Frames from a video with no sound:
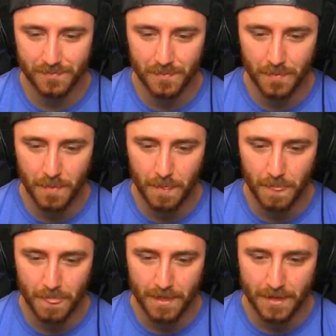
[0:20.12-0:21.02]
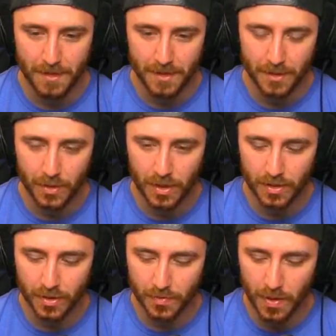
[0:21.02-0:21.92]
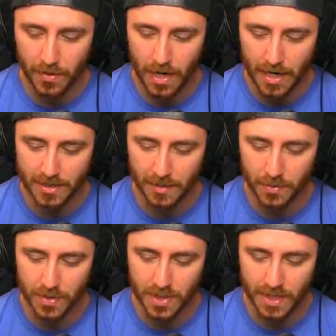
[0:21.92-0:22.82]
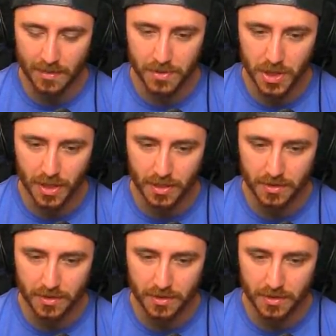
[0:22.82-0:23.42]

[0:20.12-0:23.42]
in spawn except for one. Well, you're probably right because I'm using an MG.